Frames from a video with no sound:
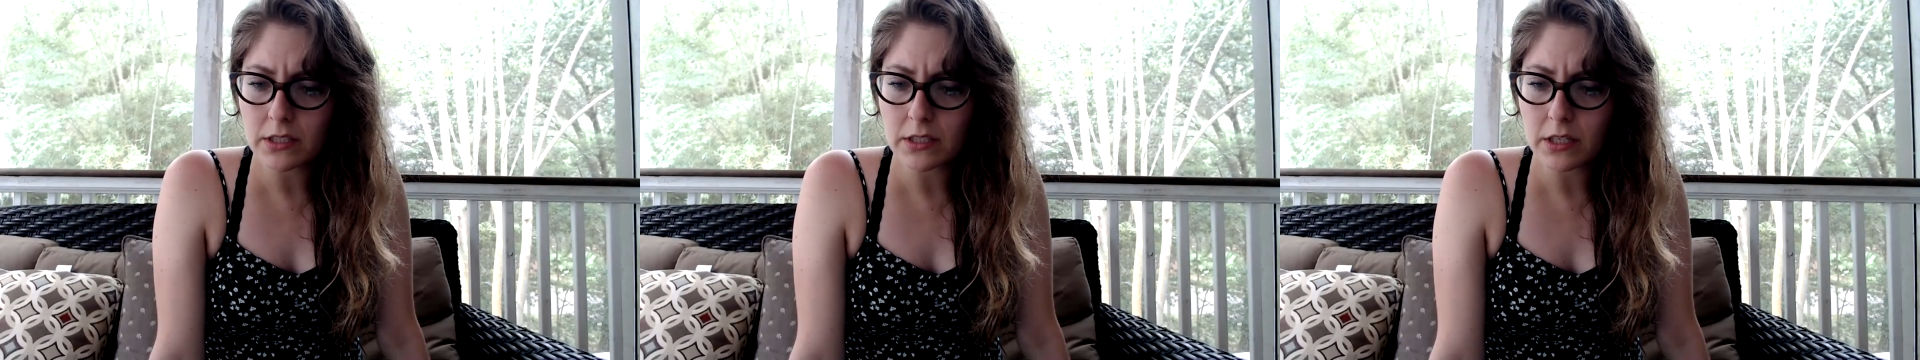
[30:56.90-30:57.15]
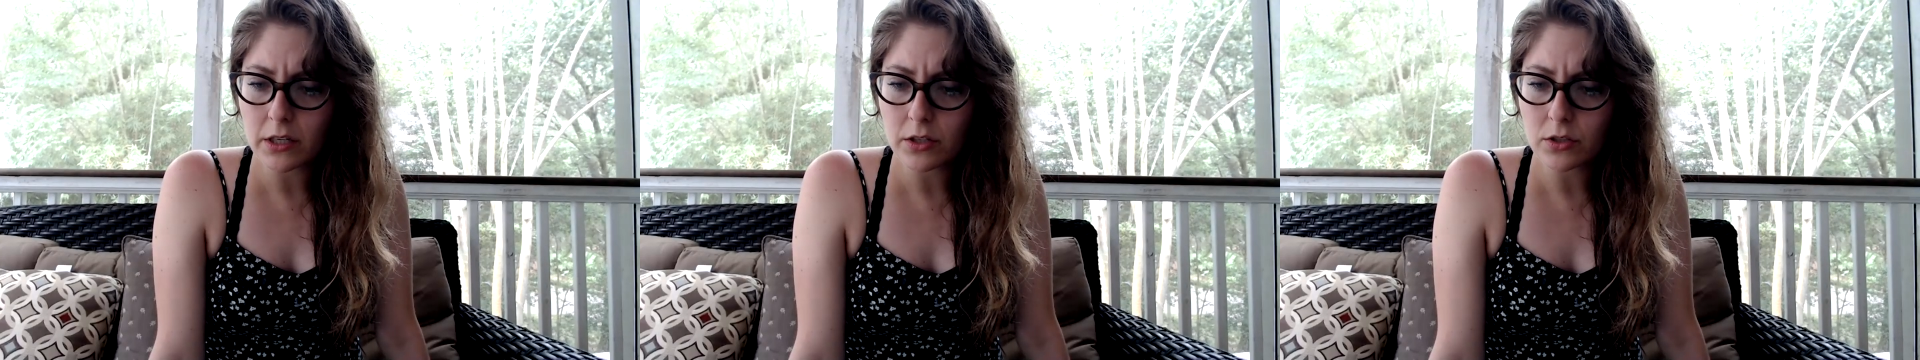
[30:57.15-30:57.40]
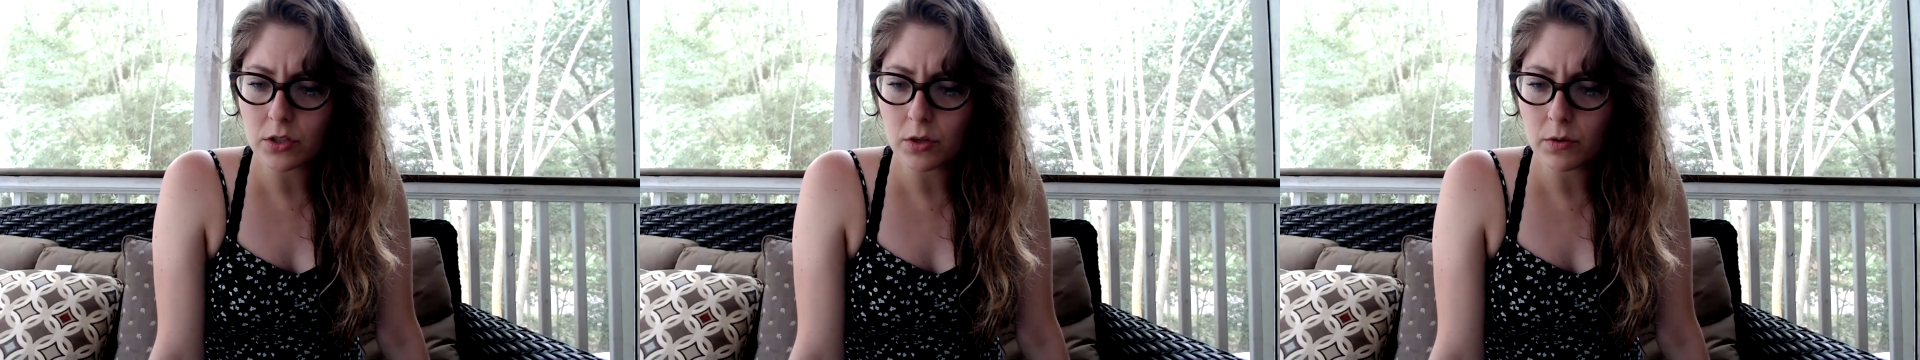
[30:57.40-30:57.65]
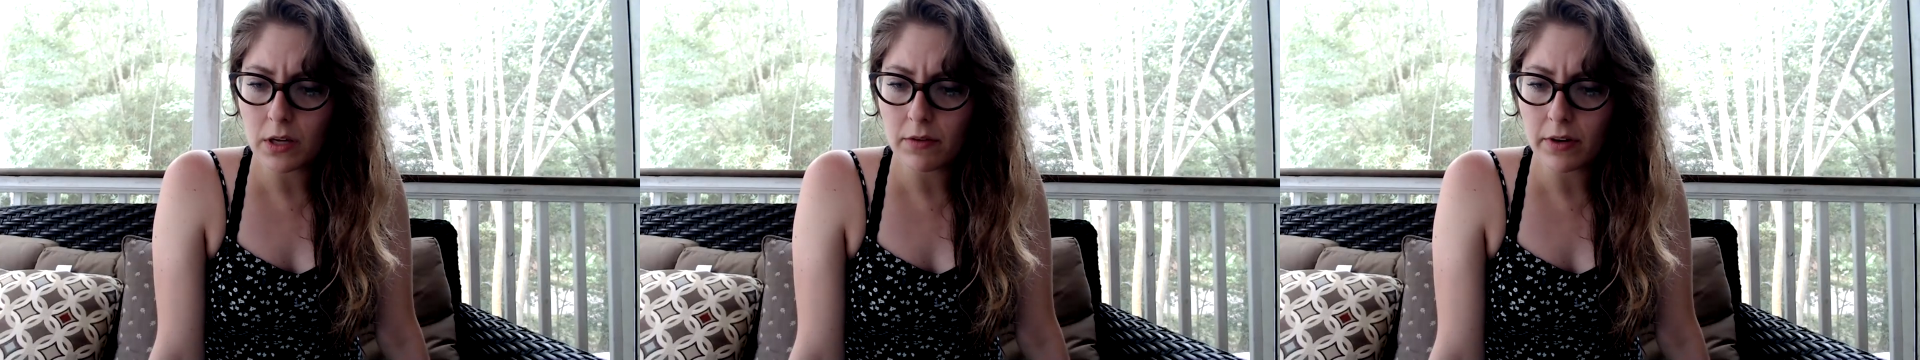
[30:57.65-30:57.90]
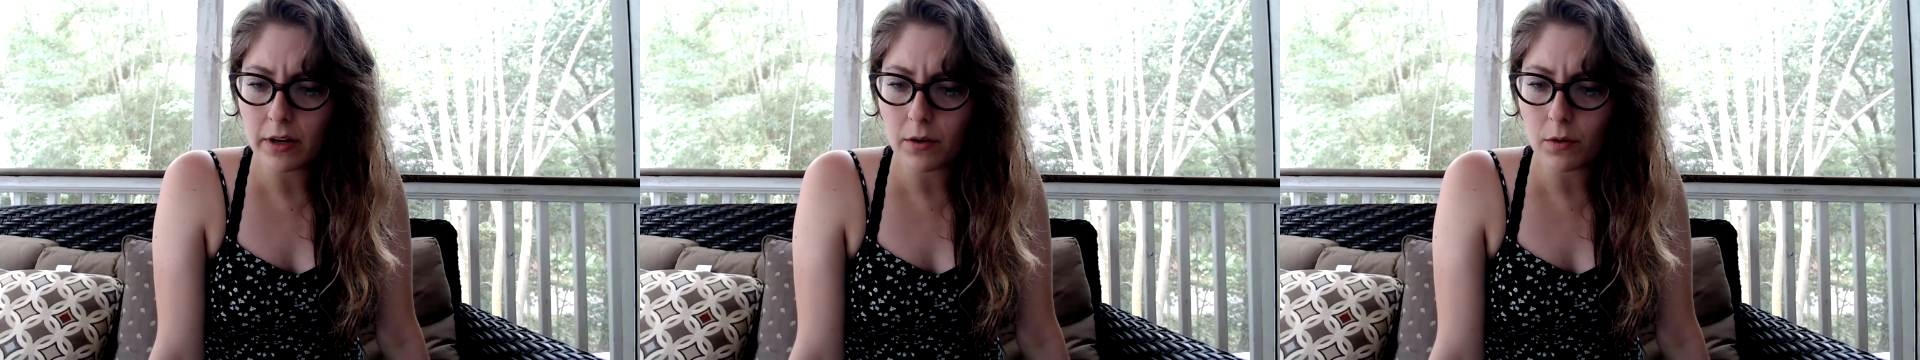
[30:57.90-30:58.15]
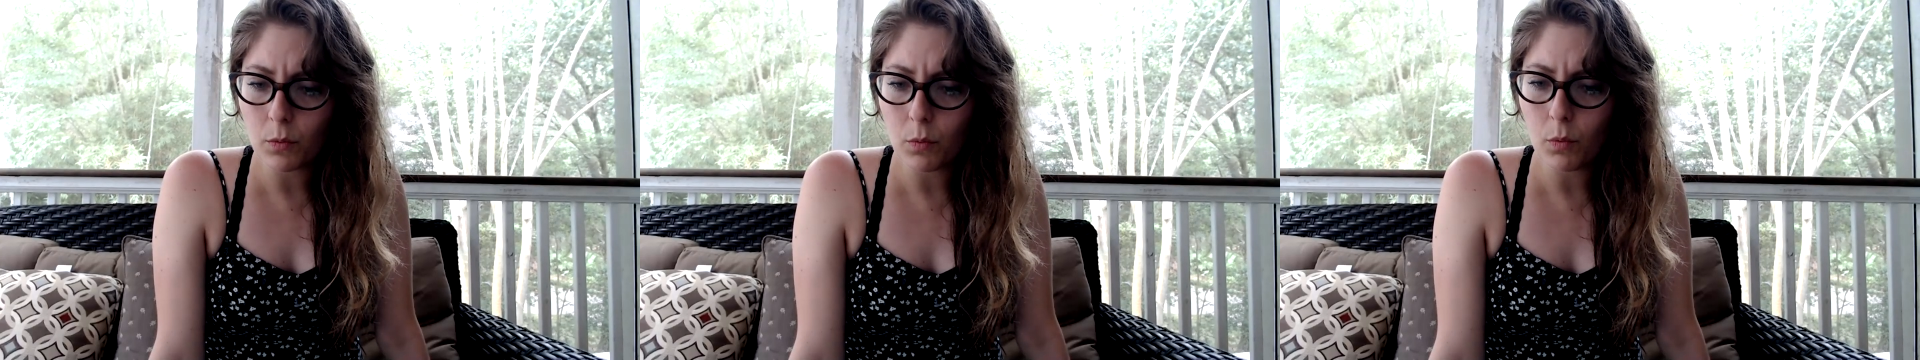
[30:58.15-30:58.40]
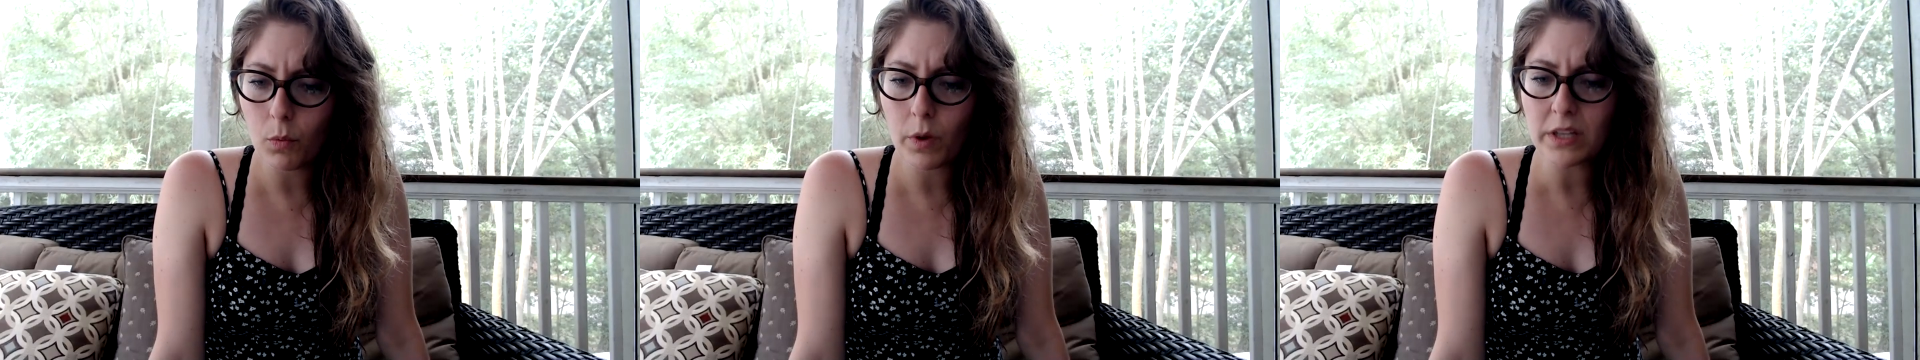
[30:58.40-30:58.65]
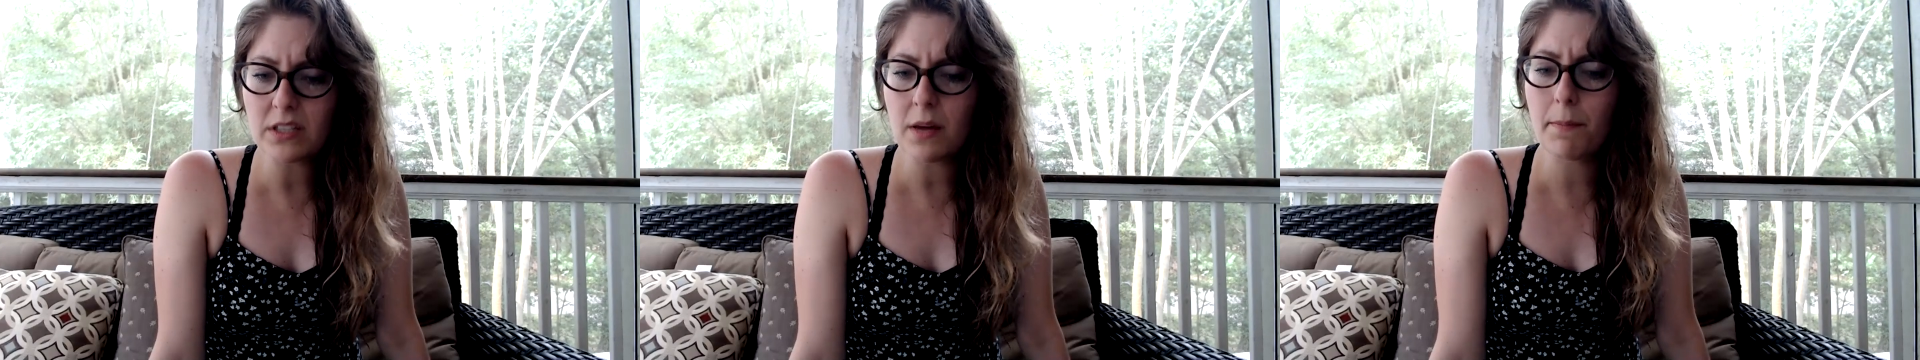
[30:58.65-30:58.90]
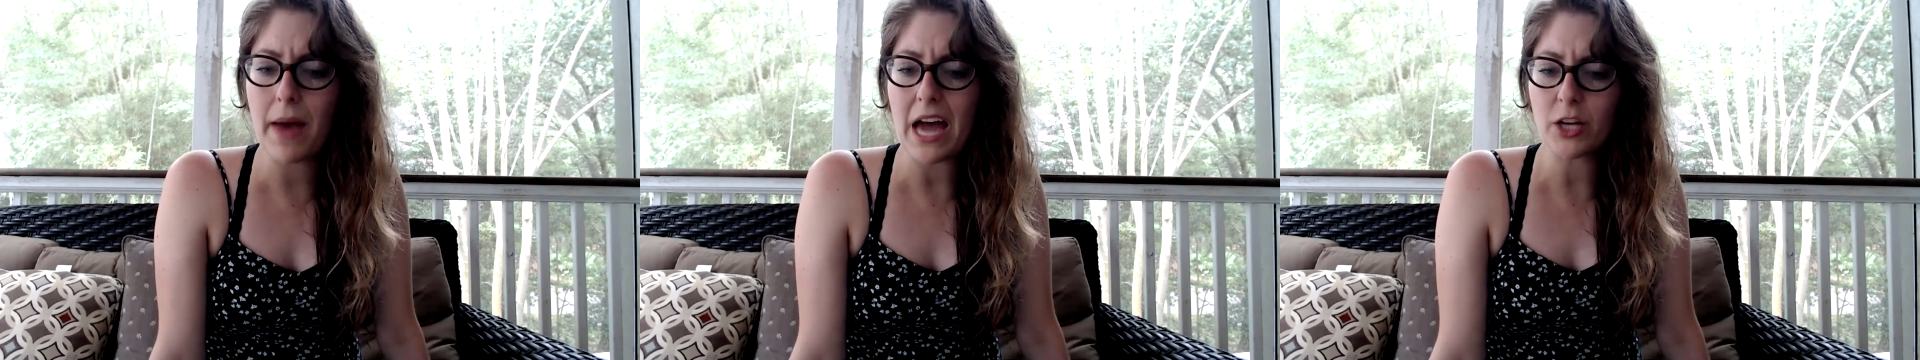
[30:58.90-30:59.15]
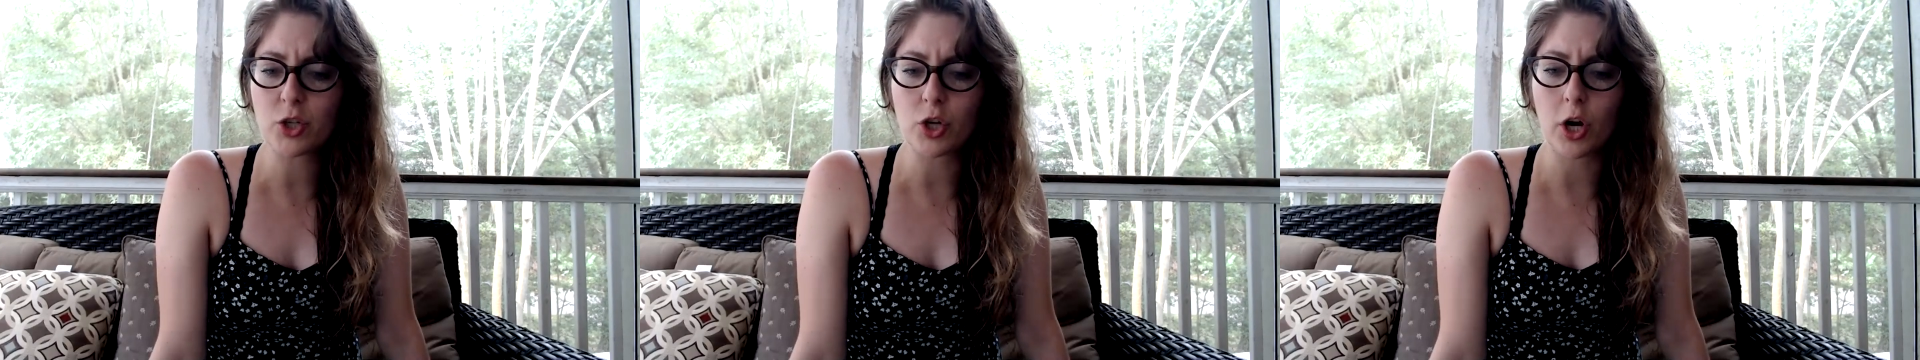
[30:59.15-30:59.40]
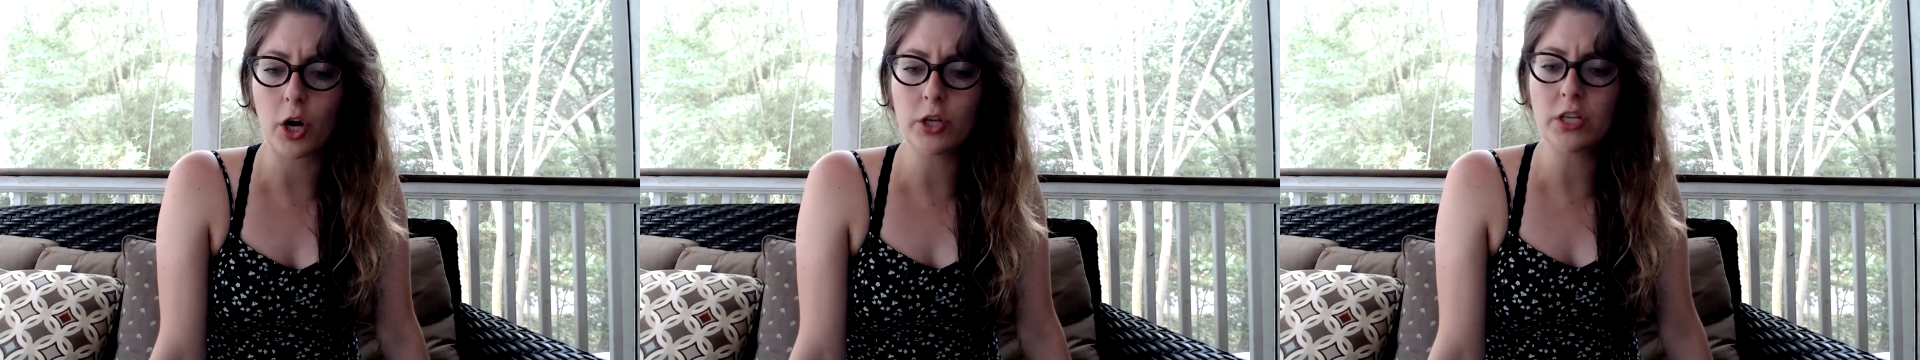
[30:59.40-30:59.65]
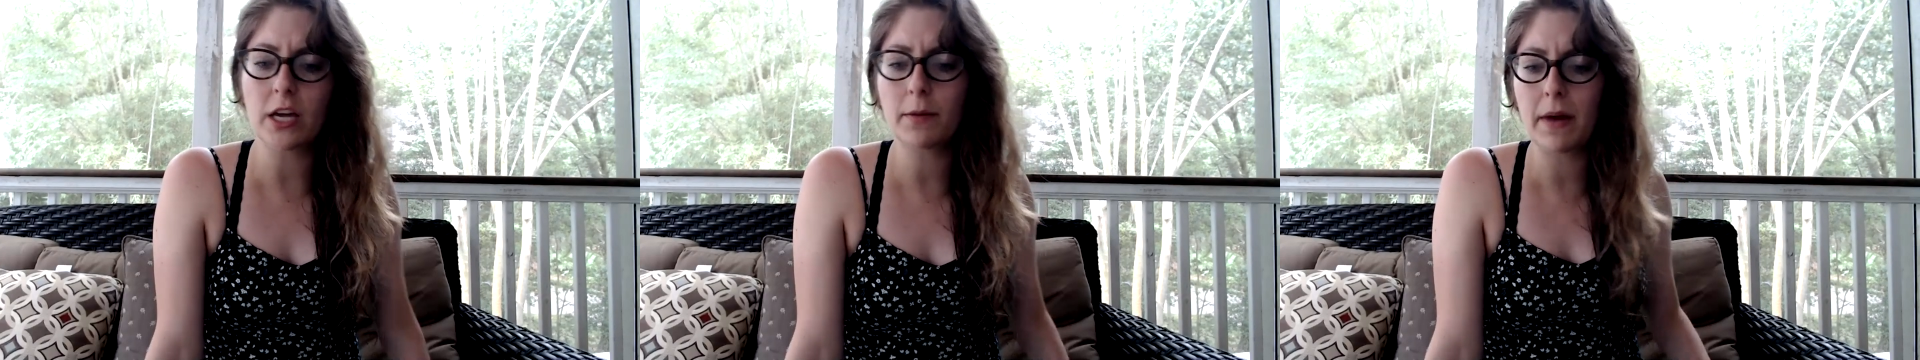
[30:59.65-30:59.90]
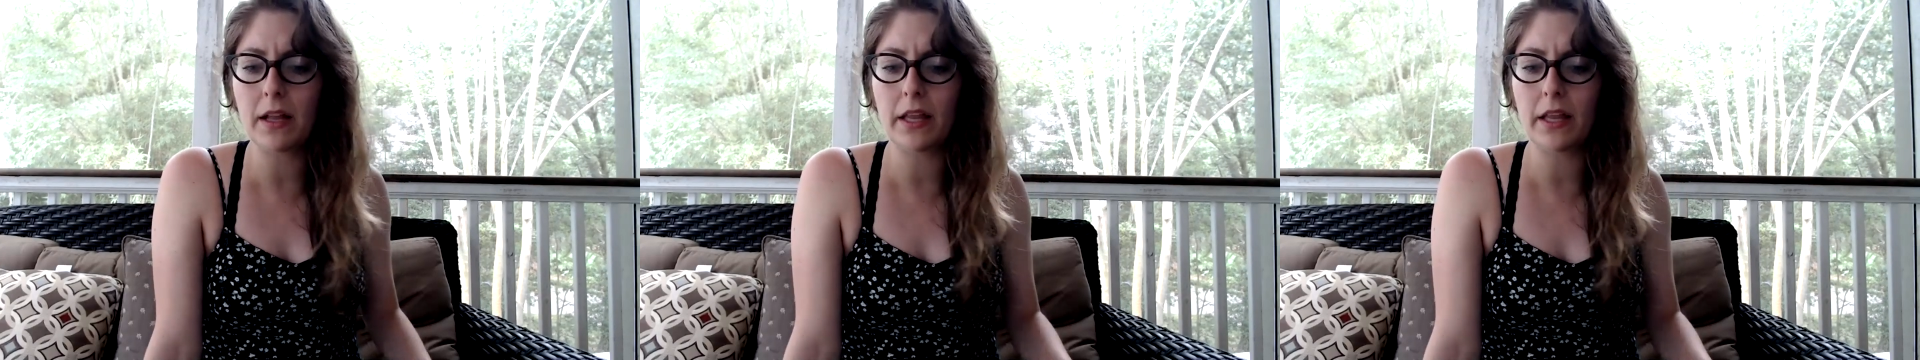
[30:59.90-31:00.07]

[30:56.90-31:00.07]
Let's see. Do you even? What's a basher? Are you talking about